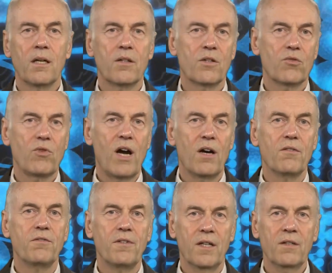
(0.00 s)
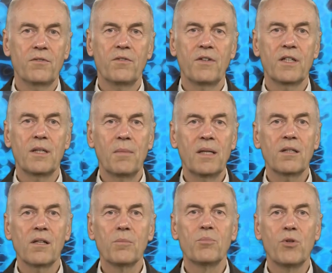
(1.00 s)
There are five
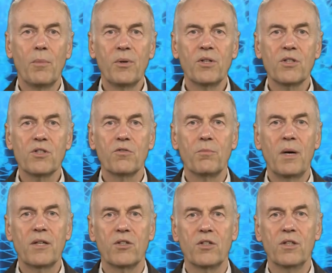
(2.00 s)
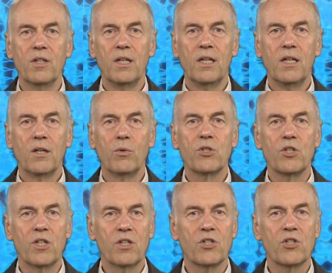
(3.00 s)
fundamental properties of matter
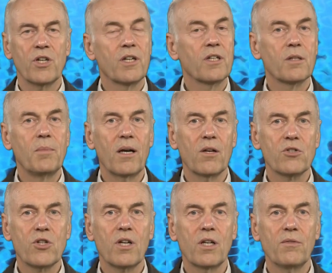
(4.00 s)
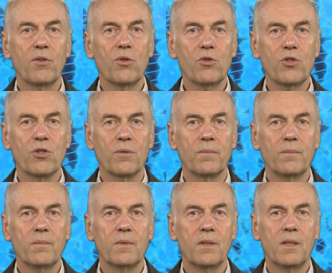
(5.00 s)
which initiated biological evolution.
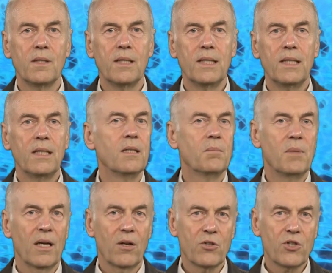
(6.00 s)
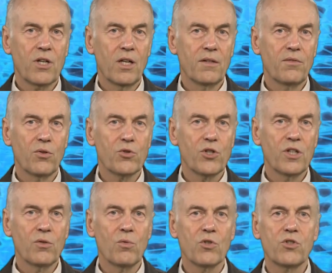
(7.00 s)
Biological
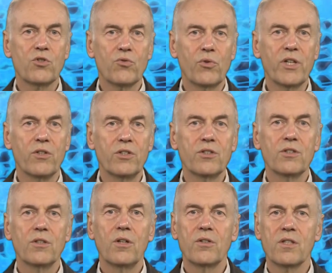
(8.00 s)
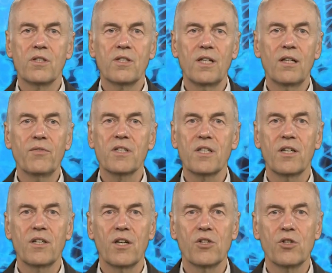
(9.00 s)
evolution was triggered on the
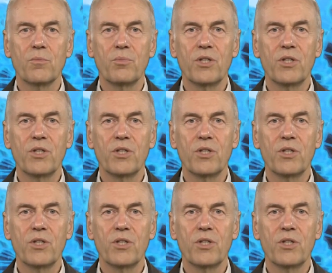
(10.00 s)
self-excitation